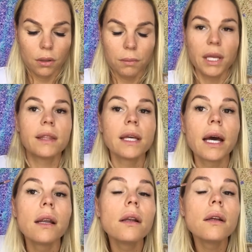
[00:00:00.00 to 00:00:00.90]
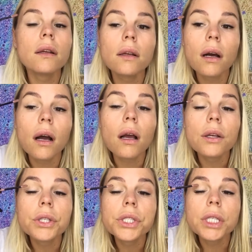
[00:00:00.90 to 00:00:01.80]
make that
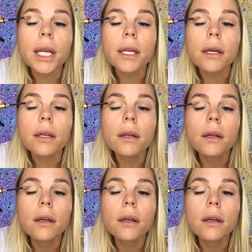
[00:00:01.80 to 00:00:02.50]
shaded.